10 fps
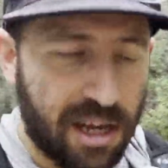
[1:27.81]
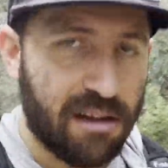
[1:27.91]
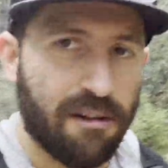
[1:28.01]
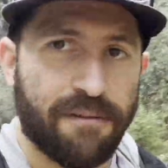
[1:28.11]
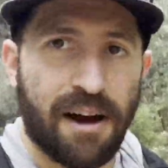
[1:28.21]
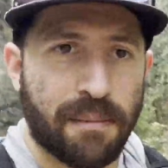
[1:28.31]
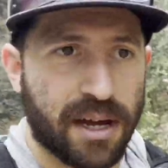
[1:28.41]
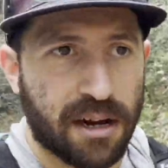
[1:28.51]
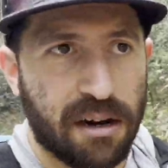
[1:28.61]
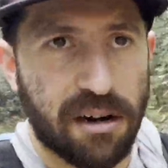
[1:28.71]
you'll find me in
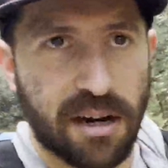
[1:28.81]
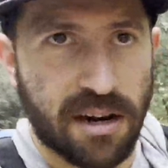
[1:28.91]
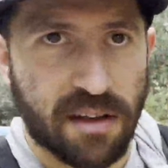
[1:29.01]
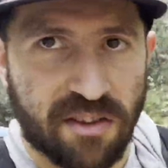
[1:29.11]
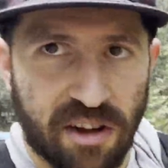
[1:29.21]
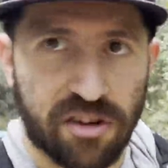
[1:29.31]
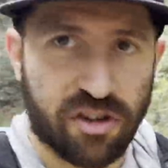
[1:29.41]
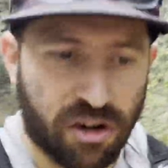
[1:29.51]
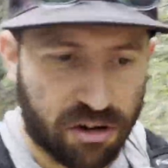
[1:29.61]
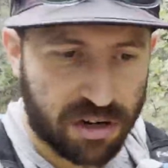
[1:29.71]
a hooded sun
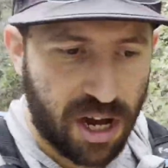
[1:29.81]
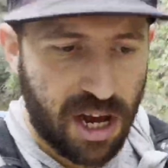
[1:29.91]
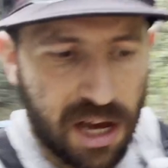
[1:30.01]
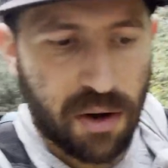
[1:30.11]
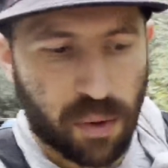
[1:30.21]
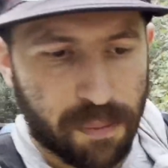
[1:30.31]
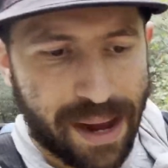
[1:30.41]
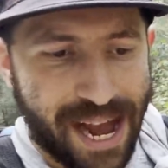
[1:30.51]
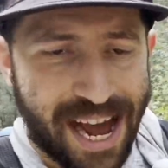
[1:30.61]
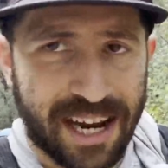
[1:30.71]
shirt with my
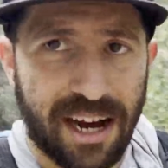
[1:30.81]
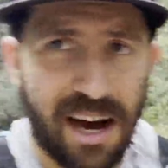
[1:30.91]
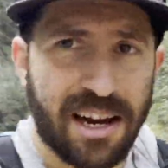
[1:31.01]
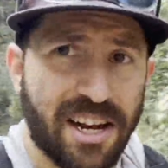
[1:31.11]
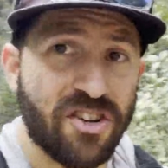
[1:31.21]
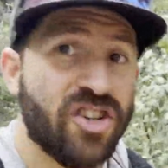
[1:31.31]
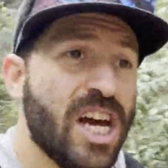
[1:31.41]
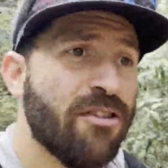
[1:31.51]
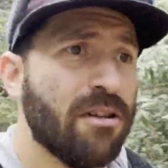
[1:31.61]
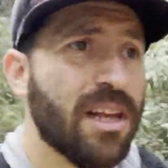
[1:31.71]
hat on, and
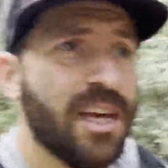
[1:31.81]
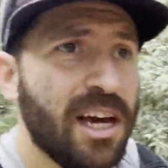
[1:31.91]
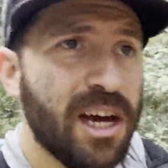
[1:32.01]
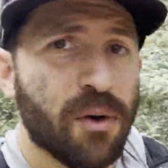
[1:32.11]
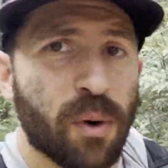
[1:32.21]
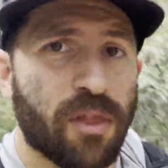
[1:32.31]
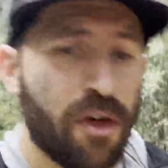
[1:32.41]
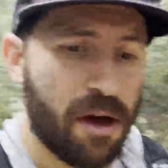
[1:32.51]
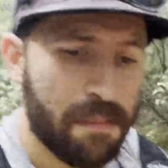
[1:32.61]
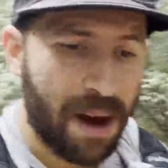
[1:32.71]
generally
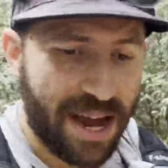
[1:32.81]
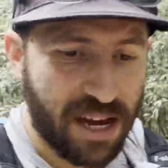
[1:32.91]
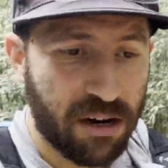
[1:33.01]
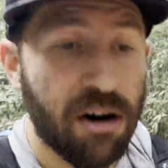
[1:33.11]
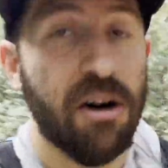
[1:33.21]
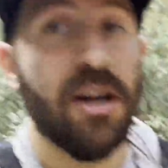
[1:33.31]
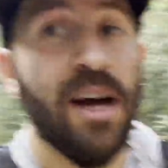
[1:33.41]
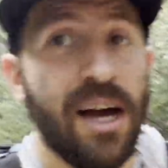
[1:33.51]
with my hood